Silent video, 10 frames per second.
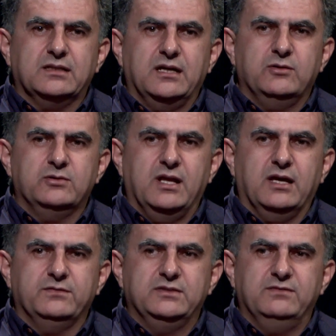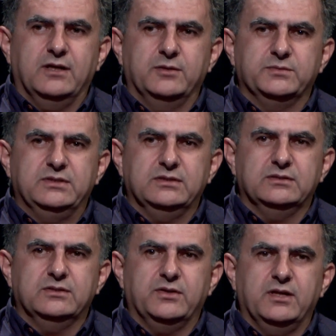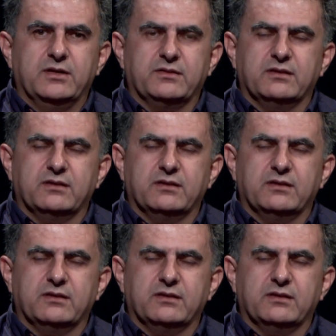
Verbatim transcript: how life developed uh, on Earth.